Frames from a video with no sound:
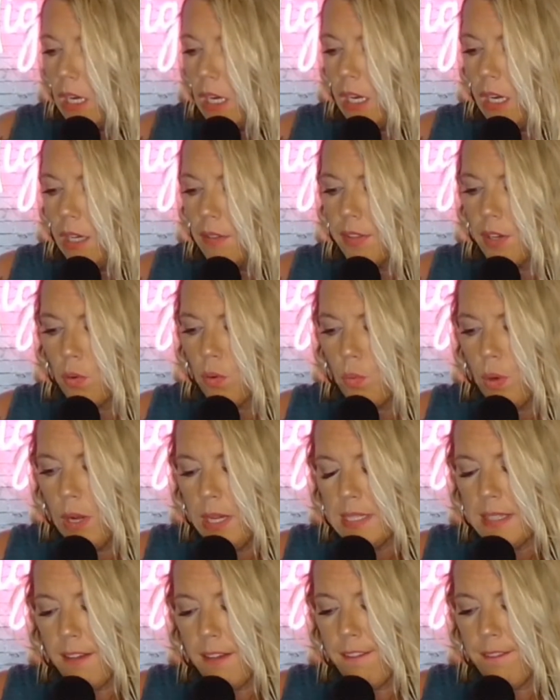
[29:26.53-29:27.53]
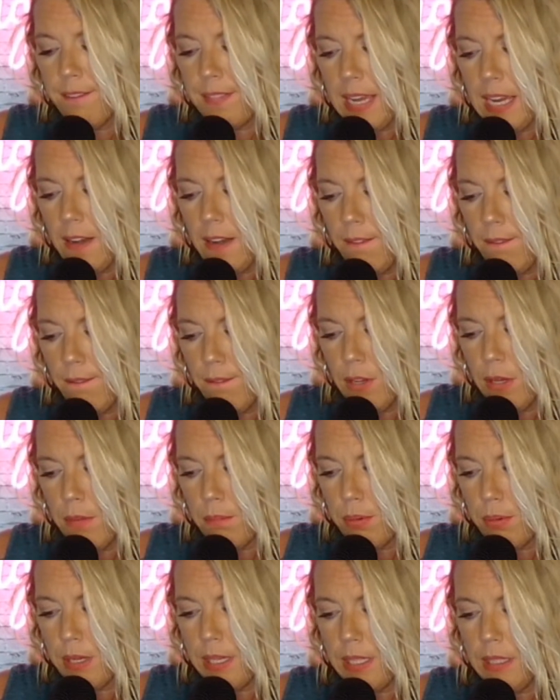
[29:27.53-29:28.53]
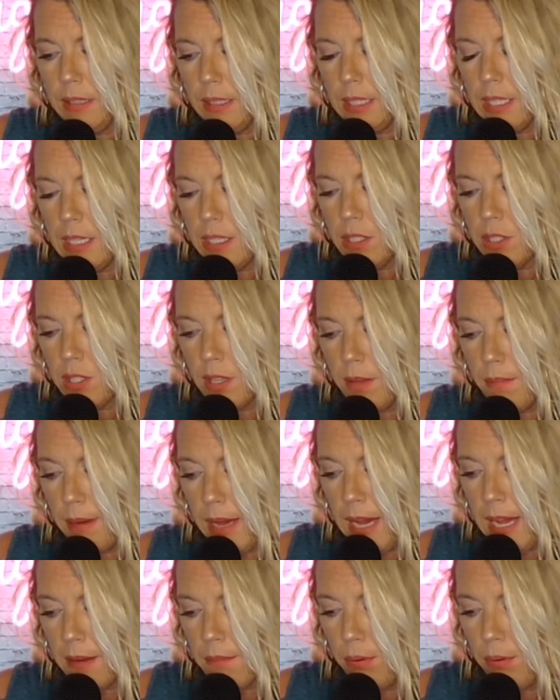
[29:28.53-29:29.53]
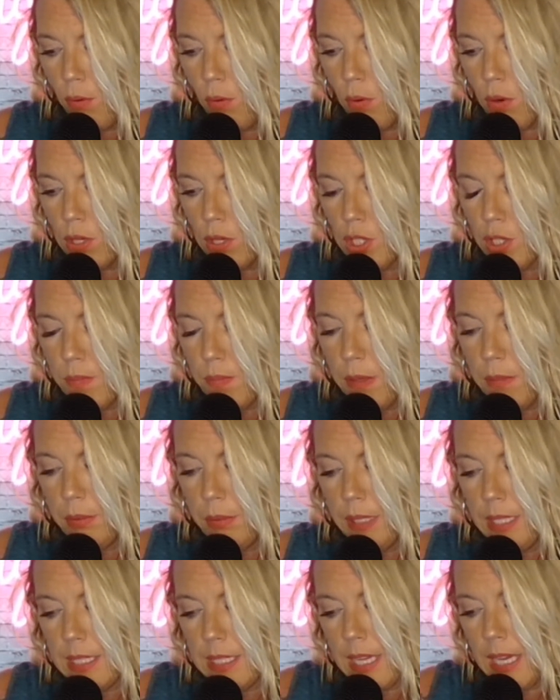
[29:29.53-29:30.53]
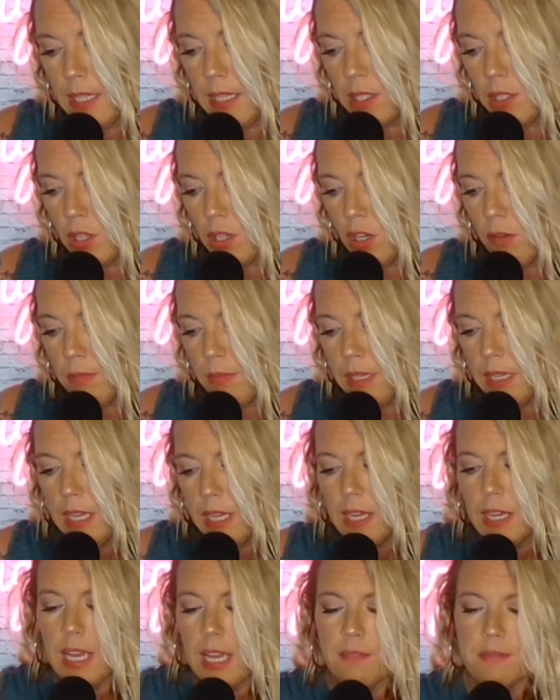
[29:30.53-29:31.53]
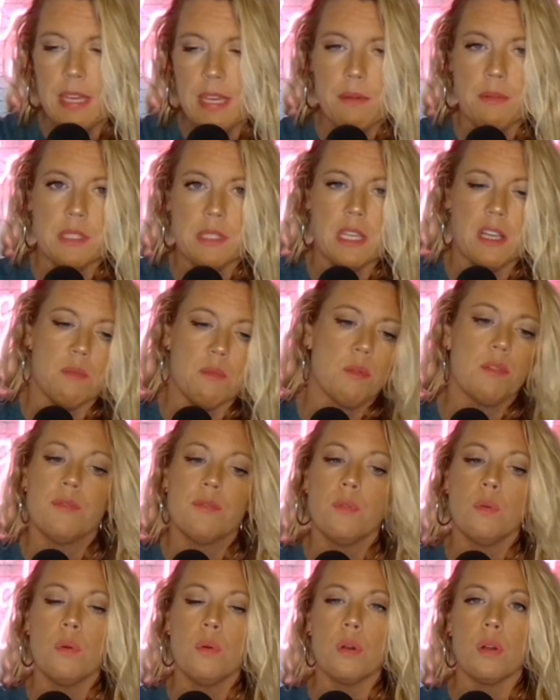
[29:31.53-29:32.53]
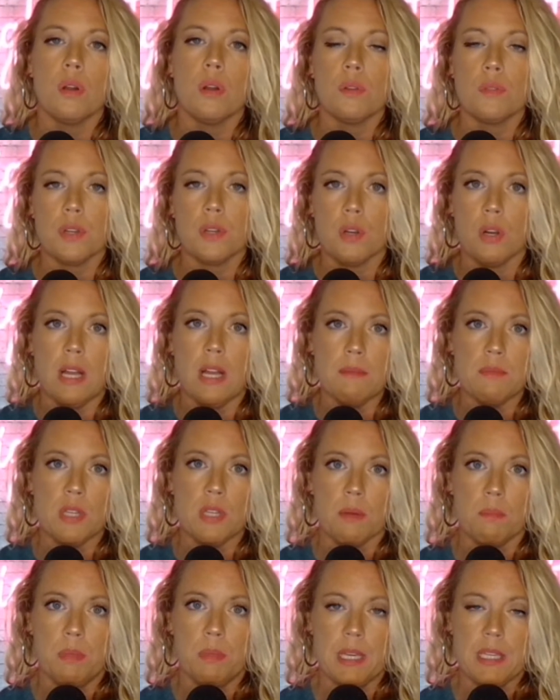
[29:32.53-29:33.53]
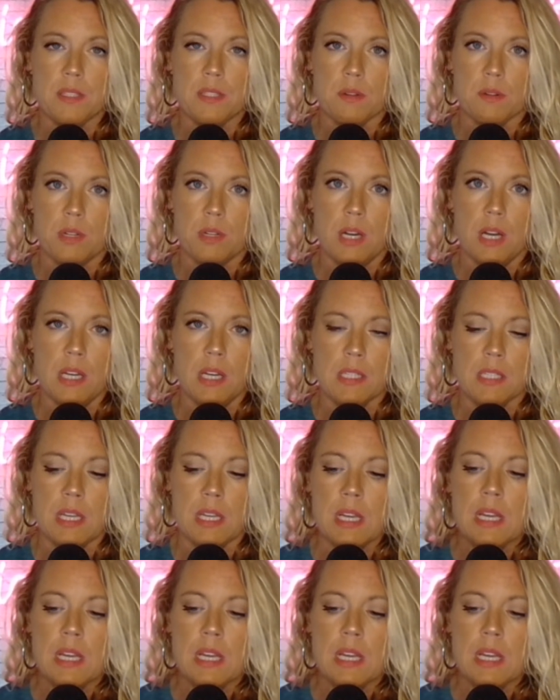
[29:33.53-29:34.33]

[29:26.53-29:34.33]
There was a faint footprint leading to the back porch, but police can't determine if that was there before the crime took place or not.